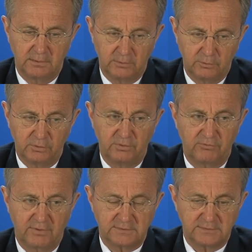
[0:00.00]
good
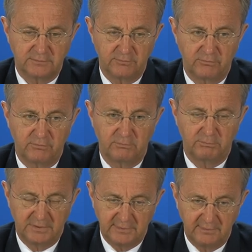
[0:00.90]
discussions,
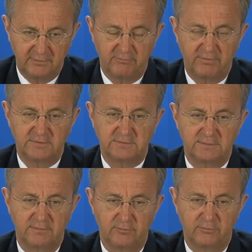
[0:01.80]
many
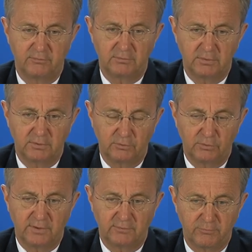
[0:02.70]
interventions, and a
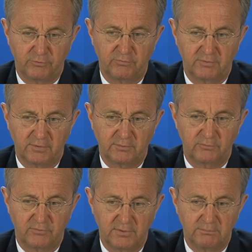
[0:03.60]
good atmosphere, I would
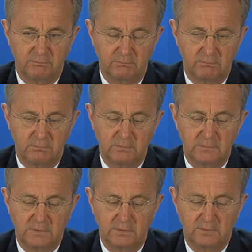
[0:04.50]
say.
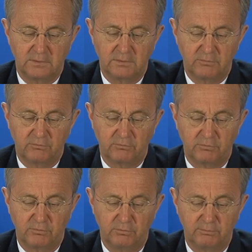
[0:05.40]

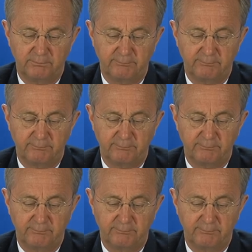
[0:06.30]
So,